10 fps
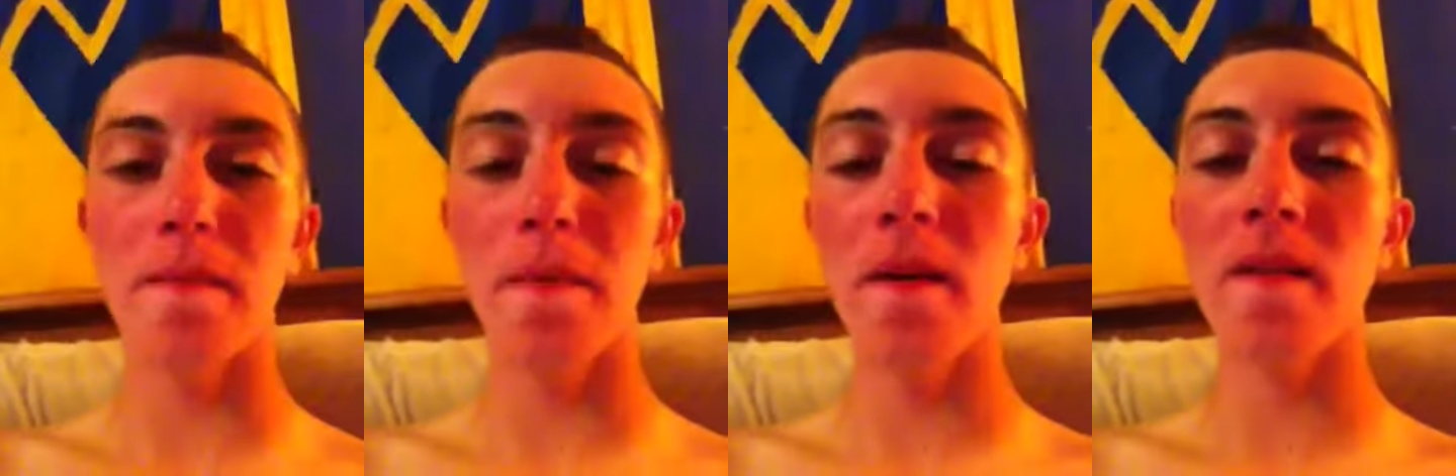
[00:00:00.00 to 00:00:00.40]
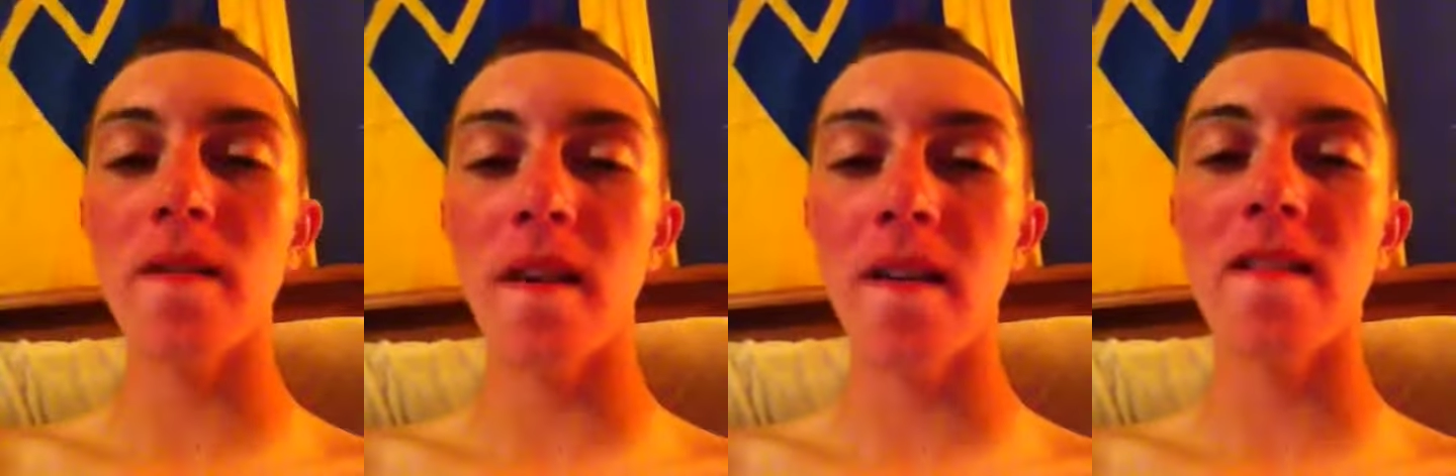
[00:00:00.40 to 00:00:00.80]
put
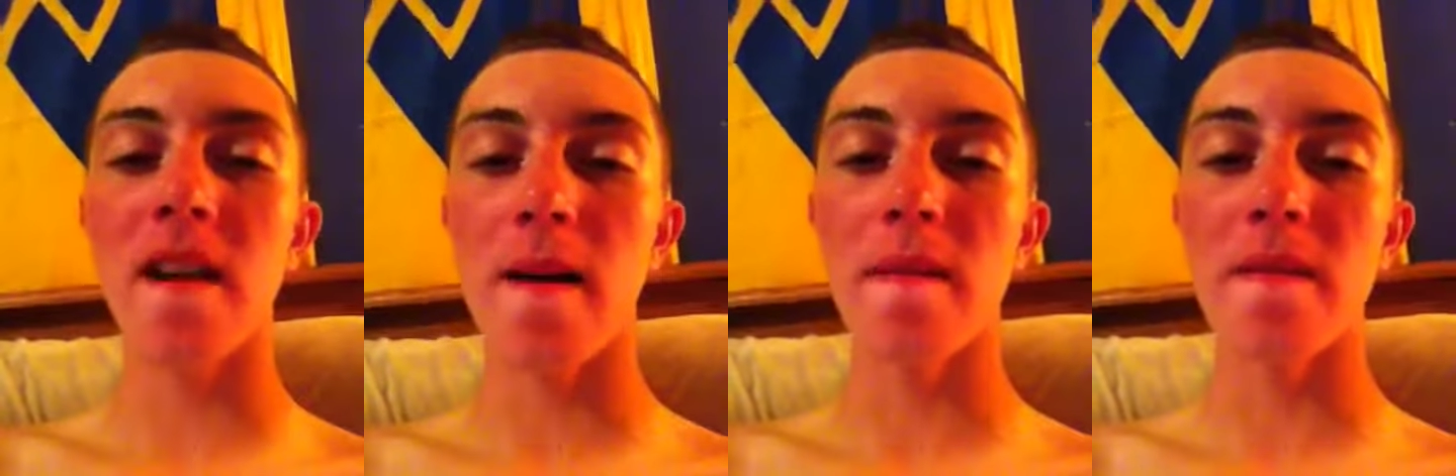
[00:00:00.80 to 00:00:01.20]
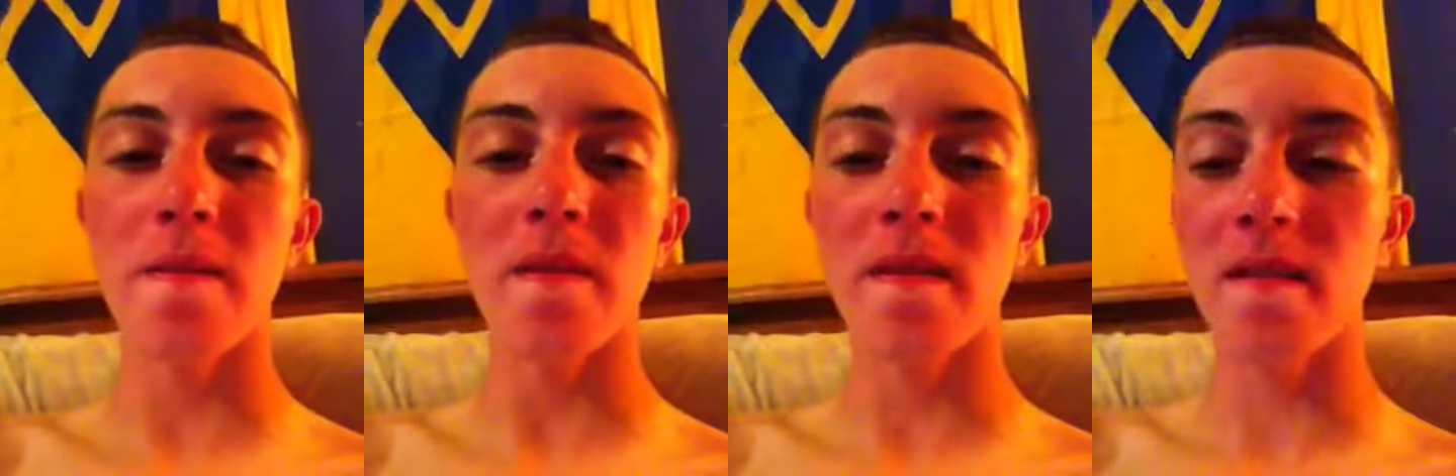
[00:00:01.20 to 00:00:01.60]
nice comments
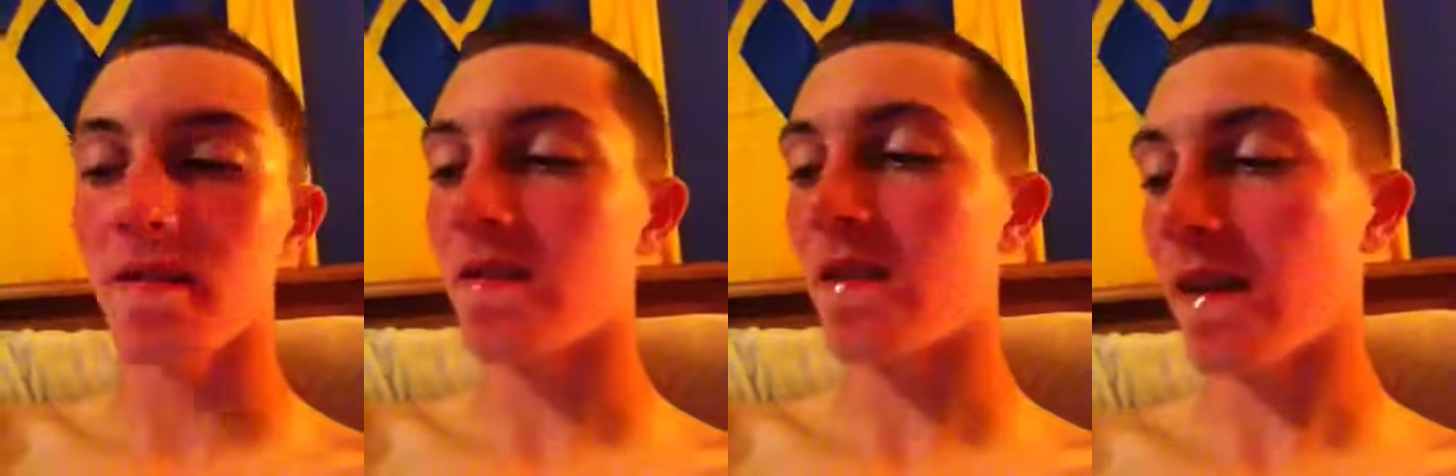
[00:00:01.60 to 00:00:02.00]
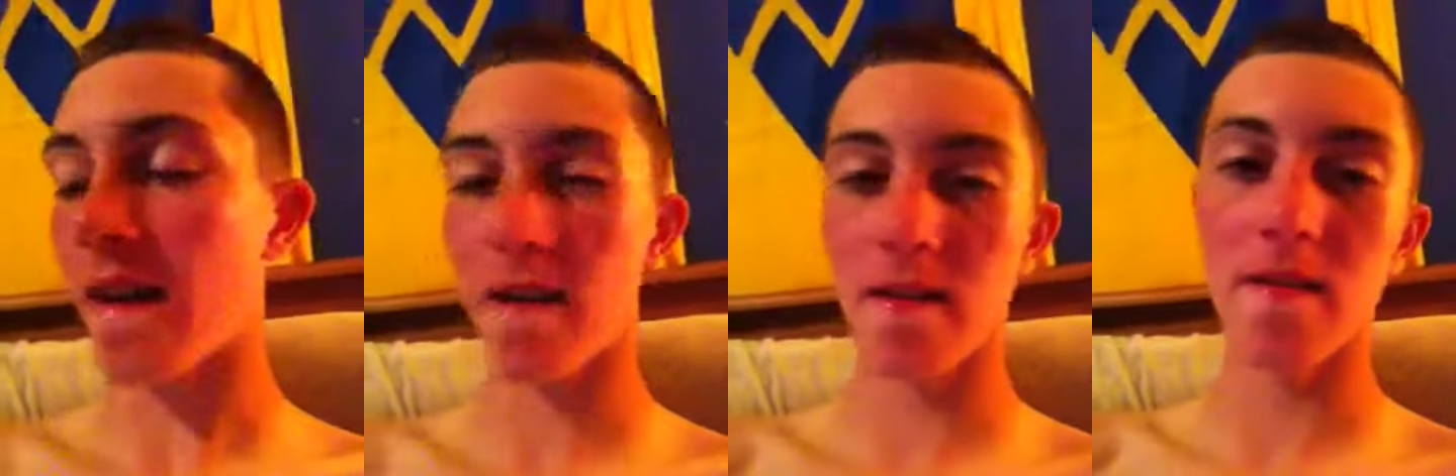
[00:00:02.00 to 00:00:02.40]
please, and
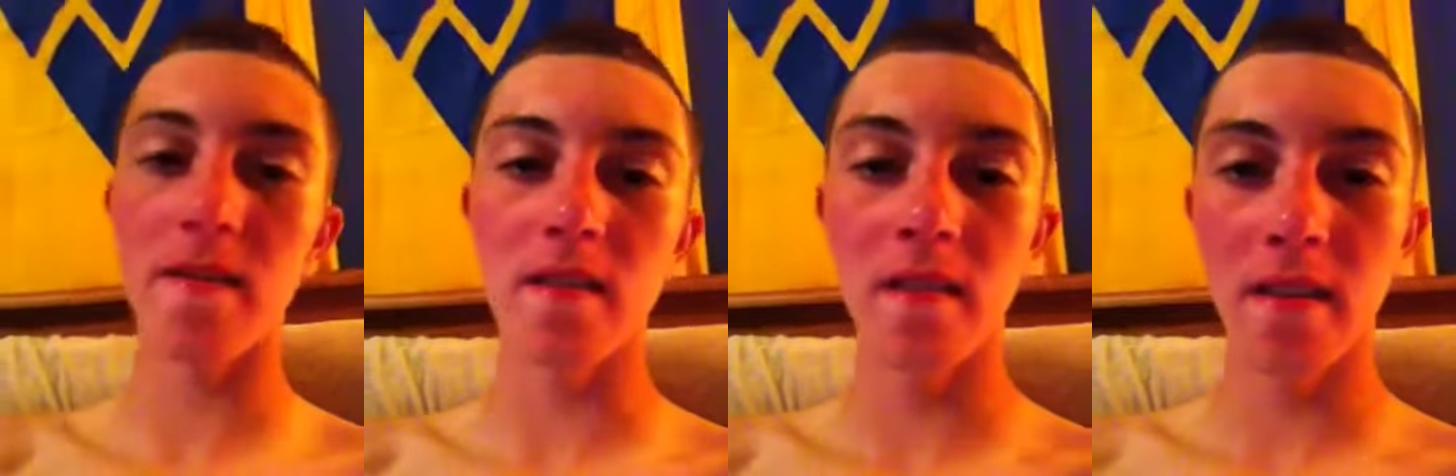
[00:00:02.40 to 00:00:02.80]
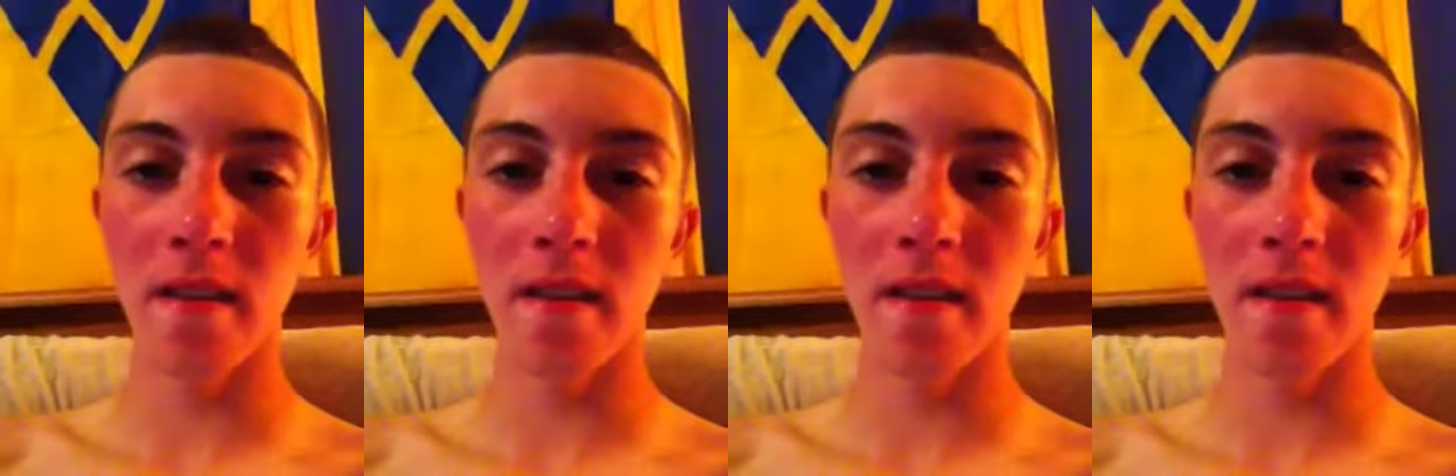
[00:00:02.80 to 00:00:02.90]
actually